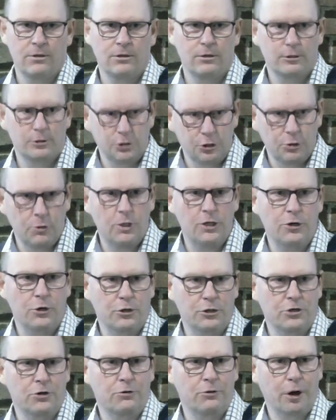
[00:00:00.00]
"You are not
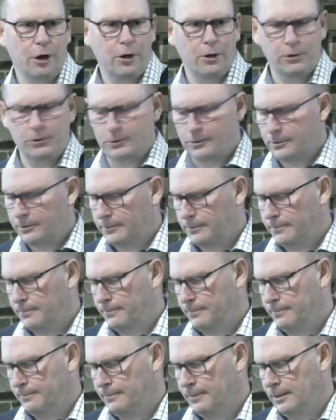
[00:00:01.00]
your own,
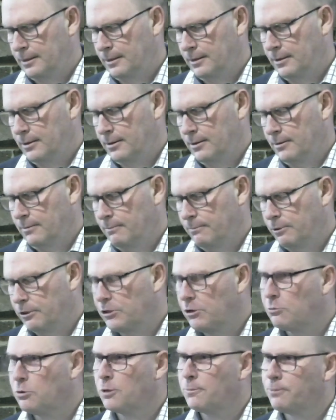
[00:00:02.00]
but
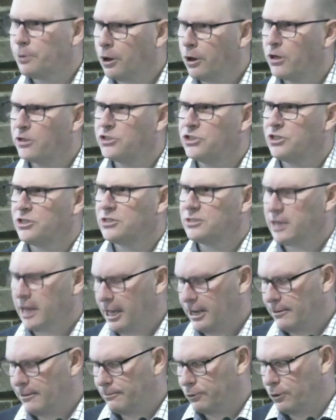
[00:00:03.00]
you were purchased at
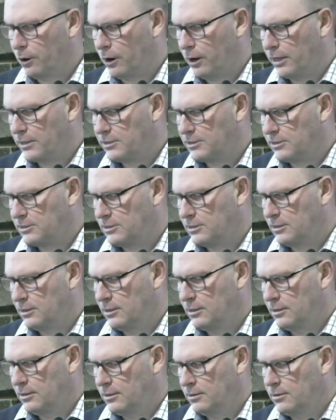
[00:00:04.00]
a price.
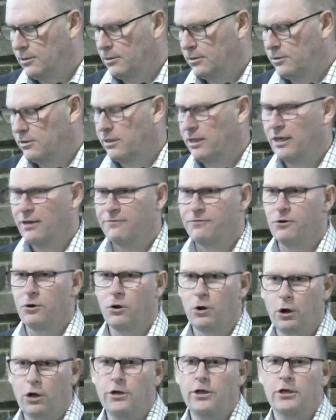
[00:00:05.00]
Therefore,
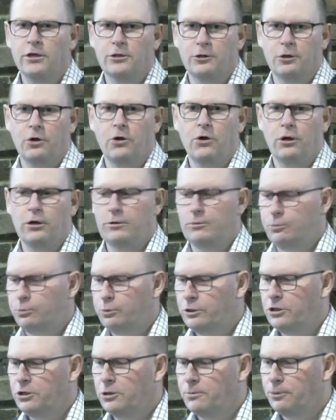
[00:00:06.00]
honor God
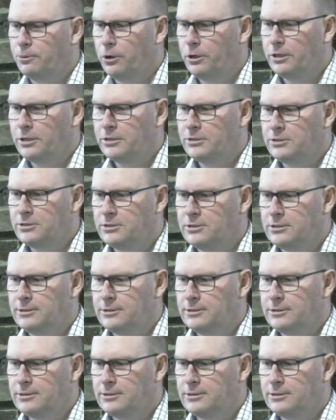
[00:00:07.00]
with your bodies."